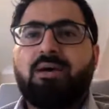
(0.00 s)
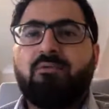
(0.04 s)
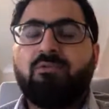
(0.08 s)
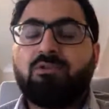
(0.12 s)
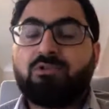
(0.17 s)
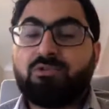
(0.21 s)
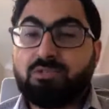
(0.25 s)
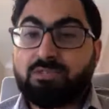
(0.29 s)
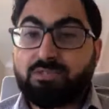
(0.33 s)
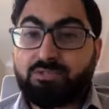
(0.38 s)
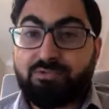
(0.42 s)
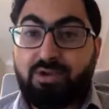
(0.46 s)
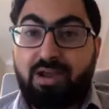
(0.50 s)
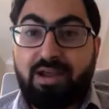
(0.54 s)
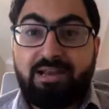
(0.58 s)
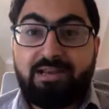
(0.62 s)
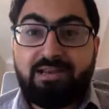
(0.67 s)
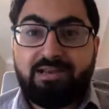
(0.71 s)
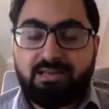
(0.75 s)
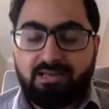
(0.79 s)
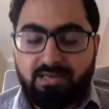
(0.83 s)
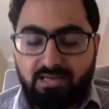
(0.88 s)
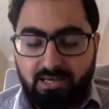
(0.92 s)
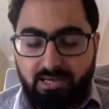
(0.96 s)
which was
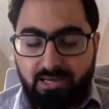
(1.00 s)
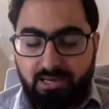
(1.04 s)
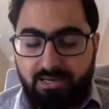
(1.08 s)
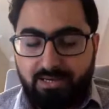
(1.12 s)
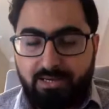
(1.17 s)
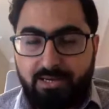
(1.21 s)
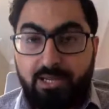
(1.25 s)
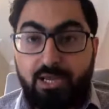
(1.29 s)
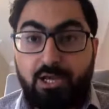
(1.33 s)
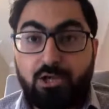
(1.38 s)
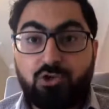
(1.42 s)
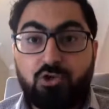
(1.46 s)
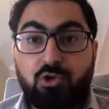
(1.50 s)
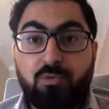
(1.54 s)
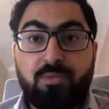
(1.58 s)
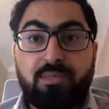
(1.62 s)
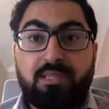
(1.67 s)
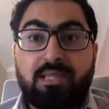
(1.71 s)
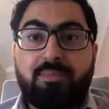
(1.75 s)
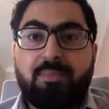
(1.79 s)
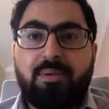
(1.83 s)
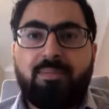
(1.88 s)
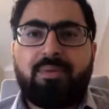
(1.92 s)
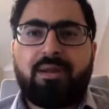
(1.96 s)
great. And he told
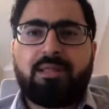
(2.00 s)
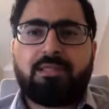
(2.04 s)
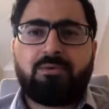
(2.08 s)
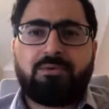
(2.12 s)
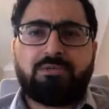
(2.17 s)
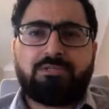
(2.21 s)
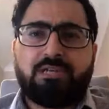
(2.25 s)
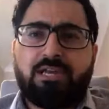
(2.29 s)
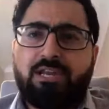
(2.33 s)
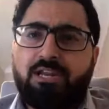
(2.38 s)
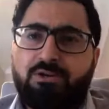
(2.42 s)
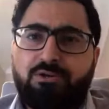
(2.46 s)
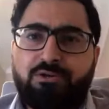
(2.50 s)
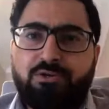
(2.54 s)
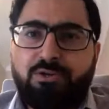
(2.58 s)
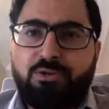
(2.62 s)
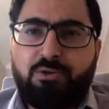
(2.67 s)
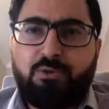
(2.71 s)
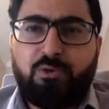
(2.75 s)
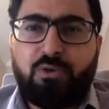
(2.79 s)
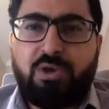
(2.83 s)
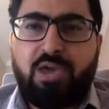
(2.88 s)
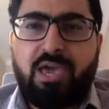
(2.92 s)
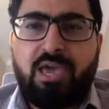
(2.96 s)
me that my brother was heading to
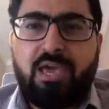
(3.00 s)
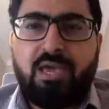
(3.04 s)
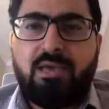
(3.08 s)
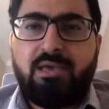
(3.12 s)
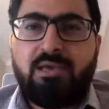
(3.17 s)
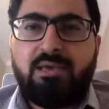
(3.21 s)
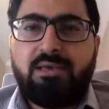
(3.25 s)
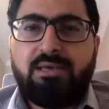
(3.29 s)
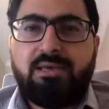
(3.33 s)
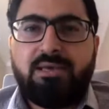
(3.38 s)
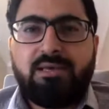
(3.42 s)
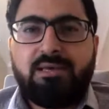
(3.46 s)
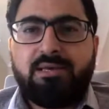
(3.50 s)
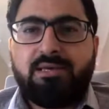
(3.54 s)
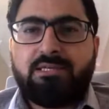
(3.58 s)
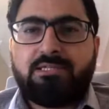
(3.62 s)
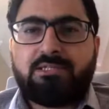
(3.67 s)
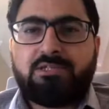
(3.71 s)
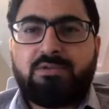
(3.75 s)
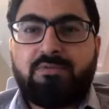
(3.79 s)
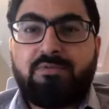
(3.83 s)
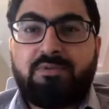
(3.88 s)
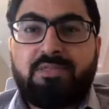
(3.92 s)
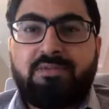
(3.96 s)
the UK.
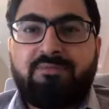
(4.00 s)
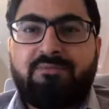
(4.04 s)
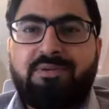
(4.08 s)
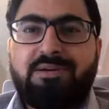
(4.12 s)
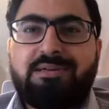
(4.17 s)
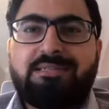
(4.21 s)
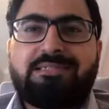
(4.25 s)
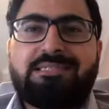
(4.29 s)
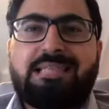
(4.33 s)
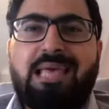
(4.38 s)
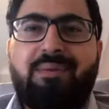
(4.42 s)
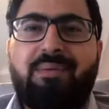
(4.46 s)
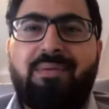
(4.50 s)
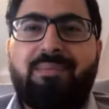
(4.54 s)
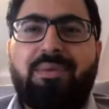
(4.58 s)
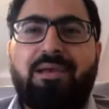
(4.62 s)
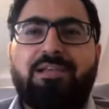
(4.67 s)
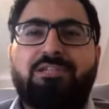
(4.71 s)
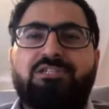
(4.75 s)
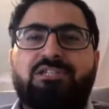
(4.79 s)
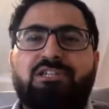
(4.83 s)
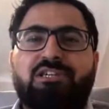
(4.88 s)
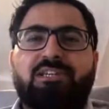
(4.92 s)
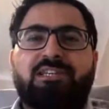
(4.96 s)
So for the first time in
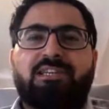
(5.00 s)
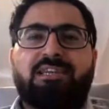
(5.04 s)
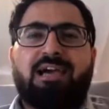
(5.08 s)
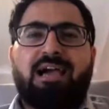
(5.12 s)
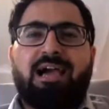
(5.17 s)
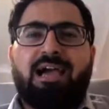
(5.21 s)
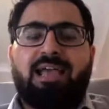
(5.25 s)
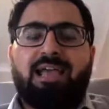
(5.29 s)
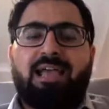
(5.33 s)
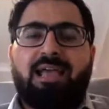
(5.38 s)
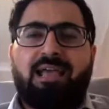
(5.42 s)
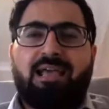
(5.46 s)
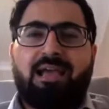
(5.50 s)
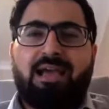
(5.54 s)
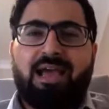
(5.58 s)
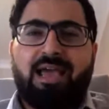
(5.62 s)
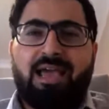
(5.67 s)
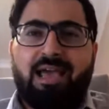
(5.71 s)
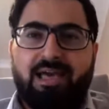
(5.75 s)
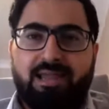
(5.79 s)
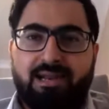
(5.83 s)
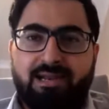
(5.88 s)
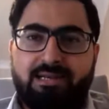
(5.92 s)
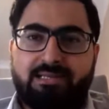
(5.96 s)
my journey, I
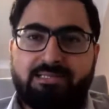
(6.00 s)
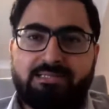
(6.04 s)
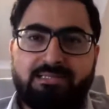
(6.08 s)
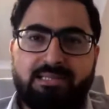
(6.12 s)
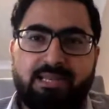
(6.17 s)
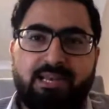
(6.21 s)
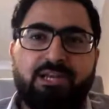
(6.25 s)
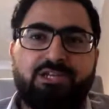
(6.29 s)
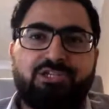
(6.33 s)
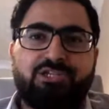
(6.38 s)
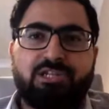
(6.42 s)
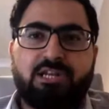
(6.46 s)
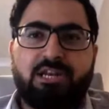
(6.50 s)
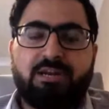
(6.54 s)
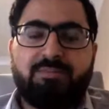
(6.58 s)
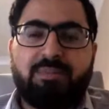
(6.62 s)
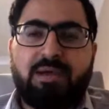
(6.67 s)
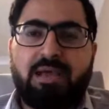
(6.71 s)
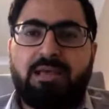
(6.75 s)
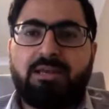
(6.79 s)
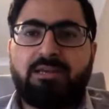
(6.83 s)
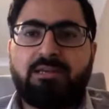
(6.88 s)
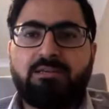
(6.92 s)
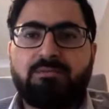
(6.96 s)
had a destination
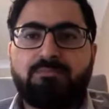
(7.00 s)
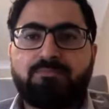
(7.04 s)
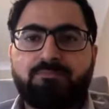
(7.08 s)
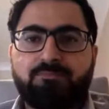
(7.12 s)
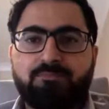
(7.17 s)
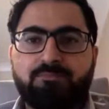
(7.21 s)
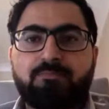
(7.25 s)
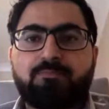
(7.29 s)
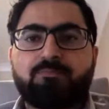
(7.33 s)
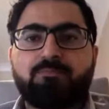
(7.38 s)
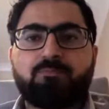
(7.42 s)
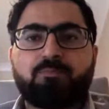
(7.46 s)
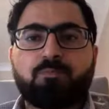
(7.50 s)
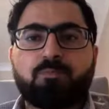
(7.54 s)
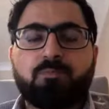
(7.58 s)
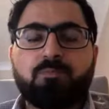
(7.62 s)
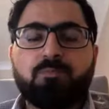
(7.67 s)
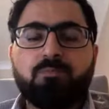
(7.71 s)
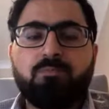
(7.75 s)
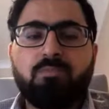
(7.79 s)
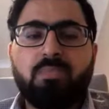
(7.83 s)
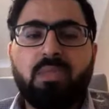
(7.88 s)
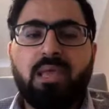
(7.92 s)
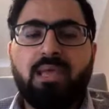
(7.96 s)
in mind.
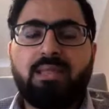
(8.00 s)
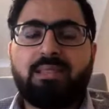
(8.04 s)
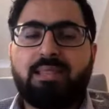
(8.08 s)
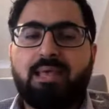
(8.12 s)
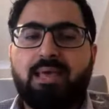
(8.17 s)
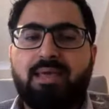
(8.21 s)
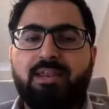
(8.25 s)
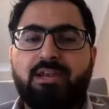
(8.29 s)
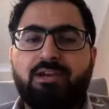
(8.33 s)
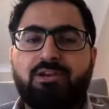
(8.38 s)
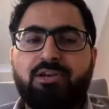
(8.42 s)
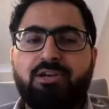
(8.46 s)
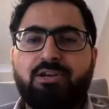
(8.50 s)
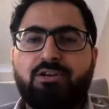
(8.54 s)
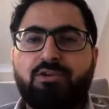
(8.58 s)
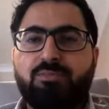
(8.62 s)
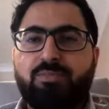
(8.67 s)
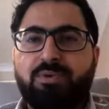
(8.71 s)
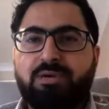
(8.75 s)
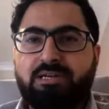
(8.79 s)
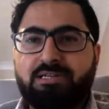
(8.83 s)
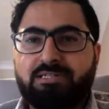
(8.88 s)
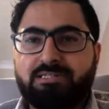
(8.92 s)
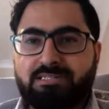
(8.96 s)
And I need to get
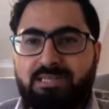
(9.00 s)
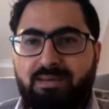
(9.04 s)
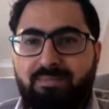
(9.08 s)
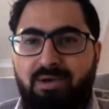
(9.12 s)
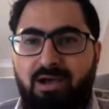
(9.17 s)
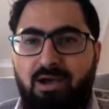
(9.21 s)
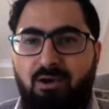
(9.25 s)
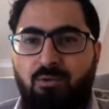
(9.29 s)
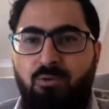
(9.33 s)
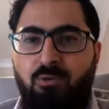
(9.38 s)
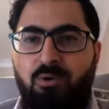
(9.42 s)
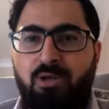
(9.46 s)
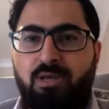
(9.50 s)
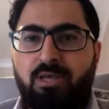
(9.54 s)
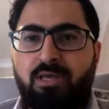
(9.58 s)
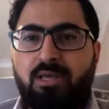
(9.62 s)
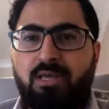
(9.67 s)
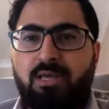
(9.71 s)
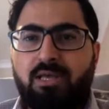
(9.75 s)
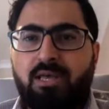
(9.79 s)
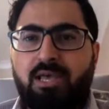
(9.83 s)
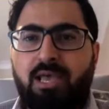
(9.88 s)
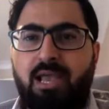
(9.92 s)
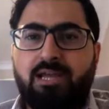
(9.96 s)
to Britain somehow.
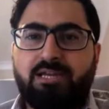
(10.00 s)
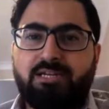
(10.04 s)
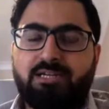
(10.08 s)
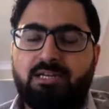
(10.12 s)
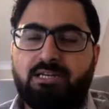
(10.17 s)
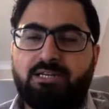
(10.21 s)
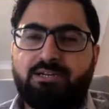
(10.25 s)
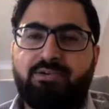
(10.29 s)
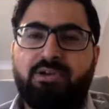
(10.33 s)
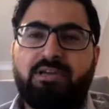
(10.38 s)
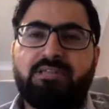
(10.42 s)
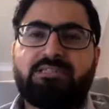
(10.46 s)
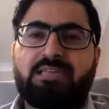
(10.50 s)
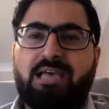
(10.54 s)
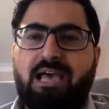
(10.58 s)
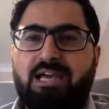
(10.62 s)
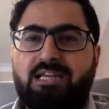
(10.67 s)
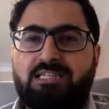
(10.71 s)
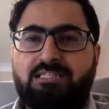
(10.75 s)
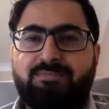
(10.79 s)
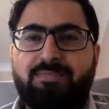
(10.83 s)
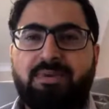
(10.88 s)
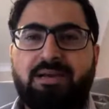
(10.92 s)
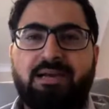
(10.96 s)
Until Greece,
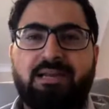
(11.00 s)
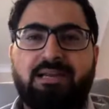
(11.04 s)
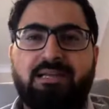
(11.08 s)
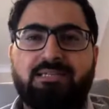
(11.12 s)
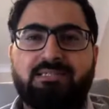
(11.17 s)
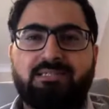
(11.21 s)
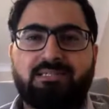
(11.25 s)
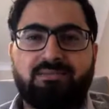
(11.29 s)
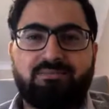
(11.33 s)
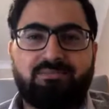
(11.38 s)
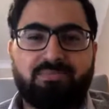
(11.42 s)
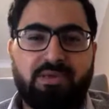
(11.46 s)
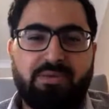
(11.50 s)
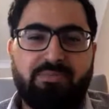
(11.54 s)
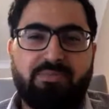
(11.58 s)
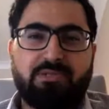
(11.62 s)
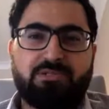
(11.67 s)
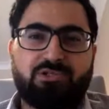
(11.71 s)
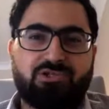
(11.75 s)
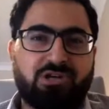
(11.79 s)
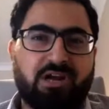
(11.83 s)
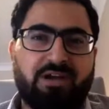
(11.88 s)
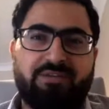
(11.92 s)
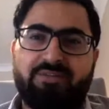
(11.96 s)
I had smugglers and
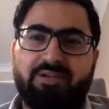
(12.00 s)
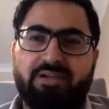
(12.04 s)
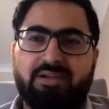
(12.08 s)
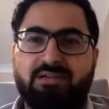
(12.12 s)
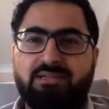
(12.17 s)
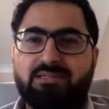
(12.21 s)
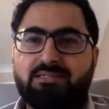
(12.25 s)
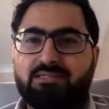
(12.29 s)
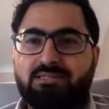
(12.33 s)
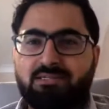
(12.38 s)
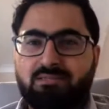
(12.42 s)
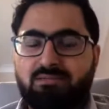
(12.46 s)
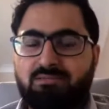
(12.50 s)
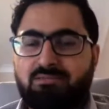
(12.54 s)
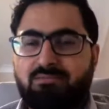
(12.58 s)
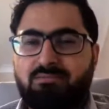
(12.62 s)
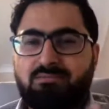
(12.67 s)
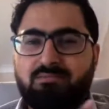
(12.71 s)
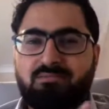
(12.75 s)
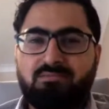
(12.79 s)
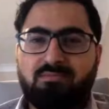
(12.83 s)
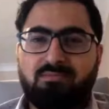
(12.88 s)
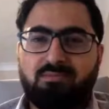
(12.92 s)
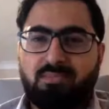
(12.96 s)
people traffickers
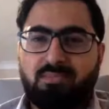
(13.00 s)
and